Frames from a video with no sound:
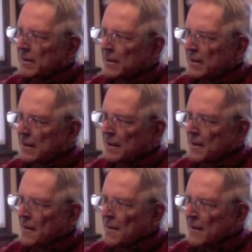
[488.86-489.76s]
and
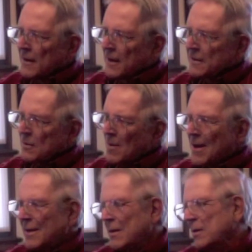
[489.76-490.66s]
I said,
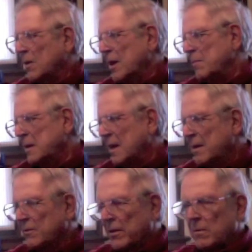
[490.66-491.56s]
well, you know, I mean, I
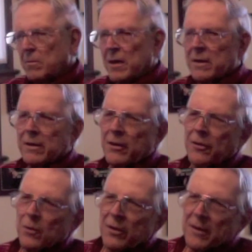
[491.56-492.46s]
have nothing better to
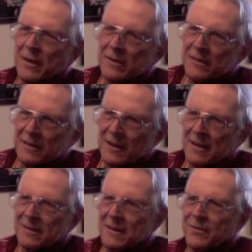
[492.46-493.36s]
do. I think I'll sit down
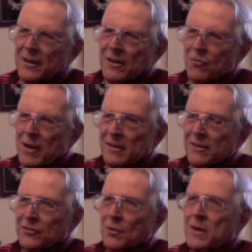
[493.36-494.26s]
and see if I can write
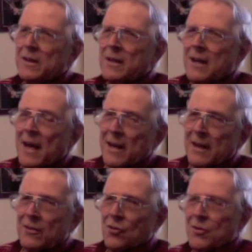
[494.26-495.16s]
this. So I did, and
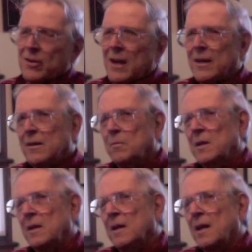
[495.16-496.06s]
it turned out to
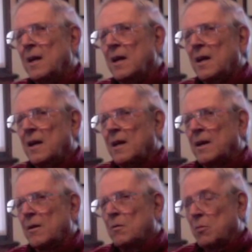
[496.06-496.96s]
be.
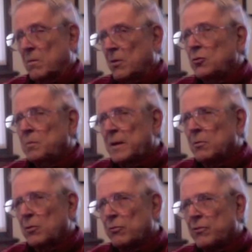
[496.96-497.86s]
Well, most
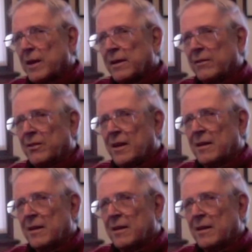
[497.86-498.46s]
people who've read it say